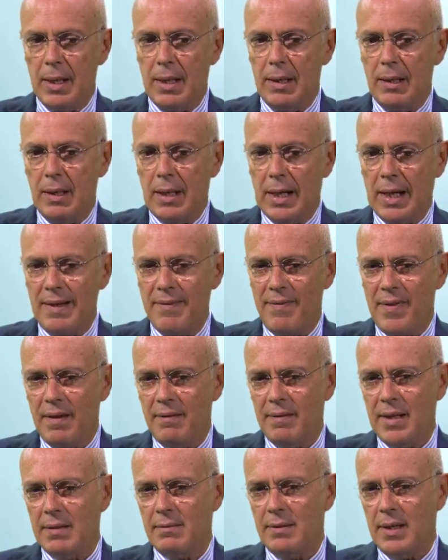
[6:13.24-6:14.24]
I
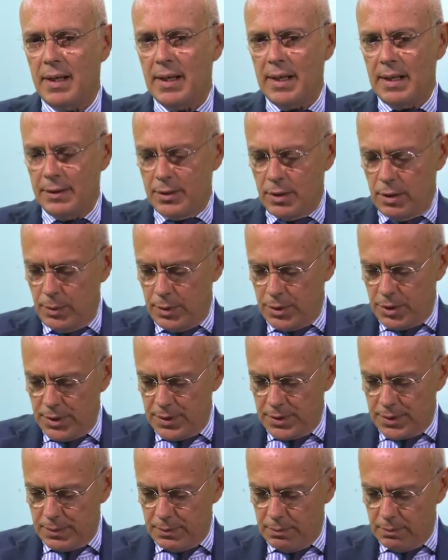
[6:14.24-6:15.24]
think that the country which
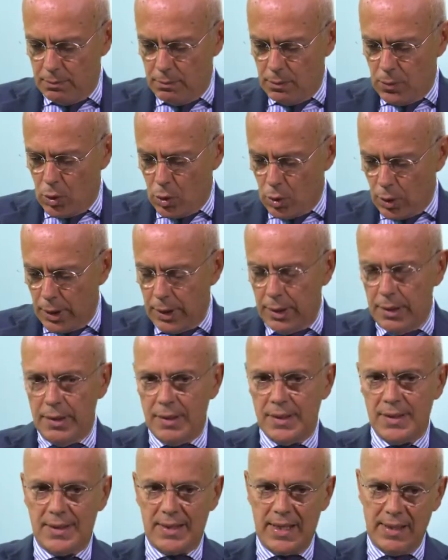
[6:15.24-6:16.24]
is more
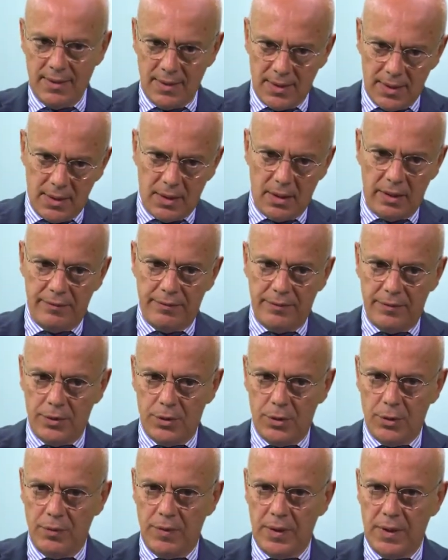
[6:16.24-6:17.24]
sensitive
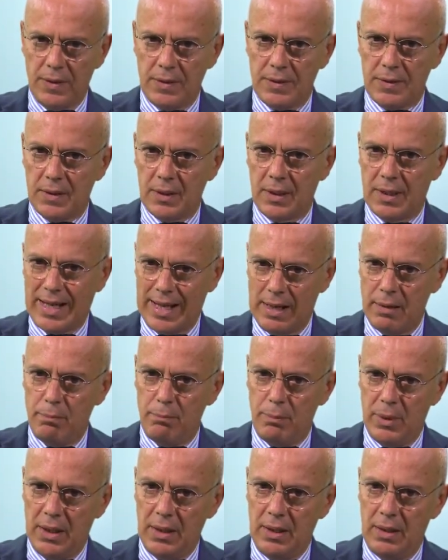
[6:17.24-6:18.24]
to this
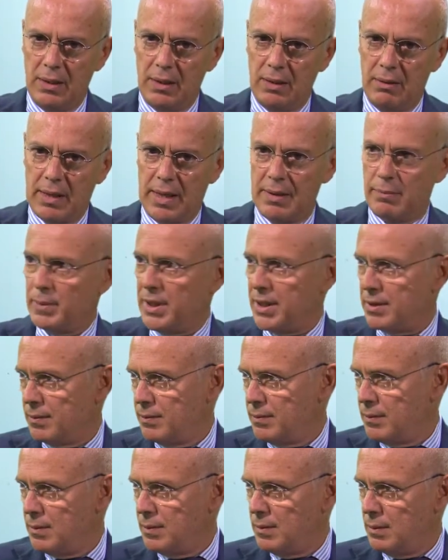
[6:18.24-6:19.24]
can be Great
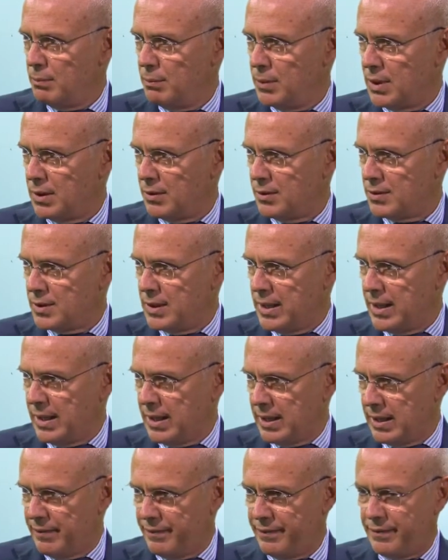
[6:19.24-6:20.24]
Britain, because they
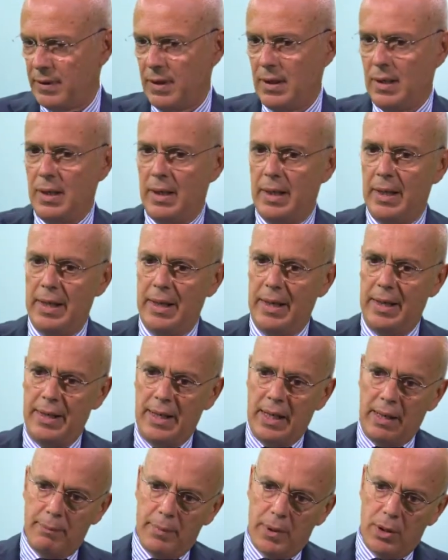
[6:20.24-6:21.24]
have a
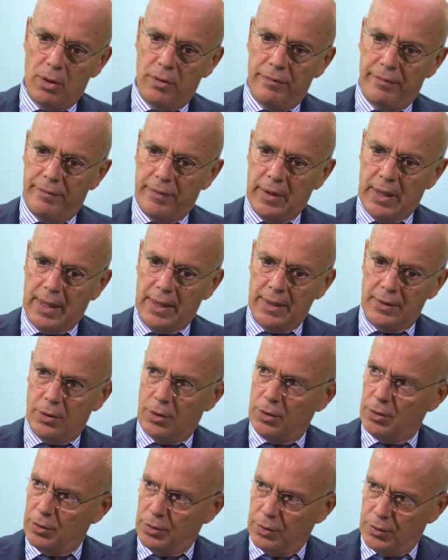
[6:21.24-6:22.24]
number of eye
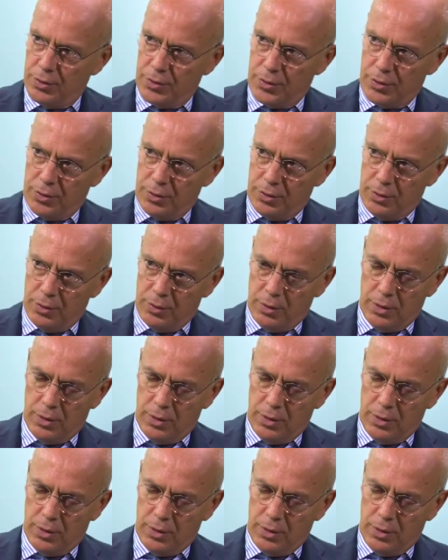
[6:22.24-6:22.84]
doctors